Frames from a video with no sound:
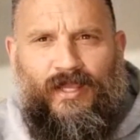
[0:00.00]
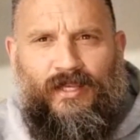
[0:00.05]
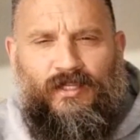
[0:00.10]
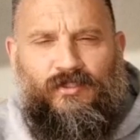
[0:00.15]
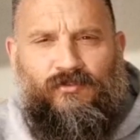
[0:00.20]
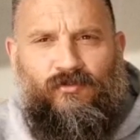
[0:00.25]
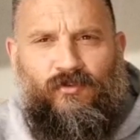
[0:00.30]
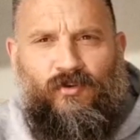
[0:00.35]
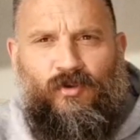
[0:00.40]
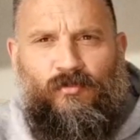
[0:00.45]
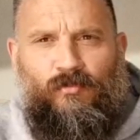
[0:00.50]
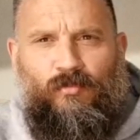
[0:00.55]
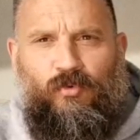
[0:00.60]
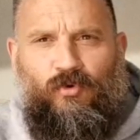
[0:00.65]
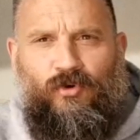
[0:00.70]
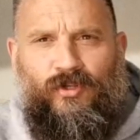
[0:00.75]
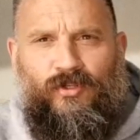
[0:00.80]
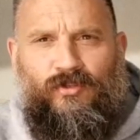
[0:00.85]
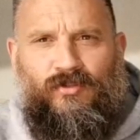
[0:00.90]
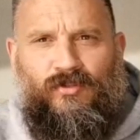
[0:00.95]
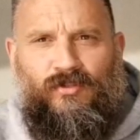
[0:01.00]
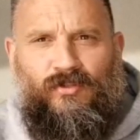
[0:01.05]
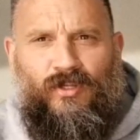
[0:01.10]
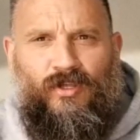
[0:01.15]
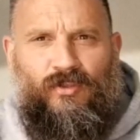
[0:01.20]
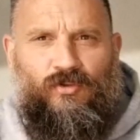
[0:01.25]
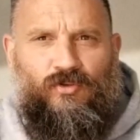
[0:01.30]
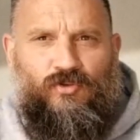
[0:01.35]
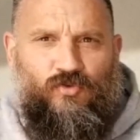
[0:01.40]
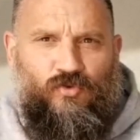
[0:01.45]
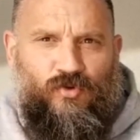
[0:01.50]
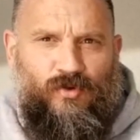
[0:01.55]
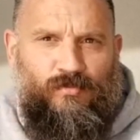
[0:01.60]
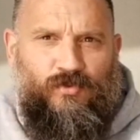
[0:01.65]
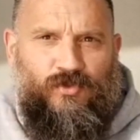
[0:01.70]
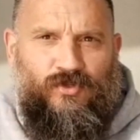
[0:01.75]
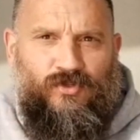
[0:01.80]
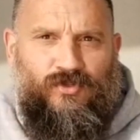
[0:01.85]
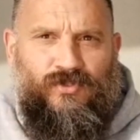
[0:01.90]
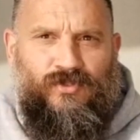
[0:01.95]
and it's very important to know the
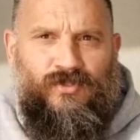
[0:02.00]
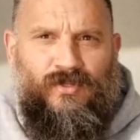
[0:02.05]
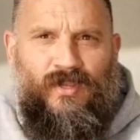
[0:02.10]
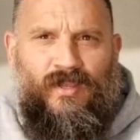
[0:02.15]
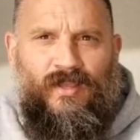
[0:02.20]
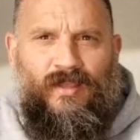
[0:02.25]
scriptures.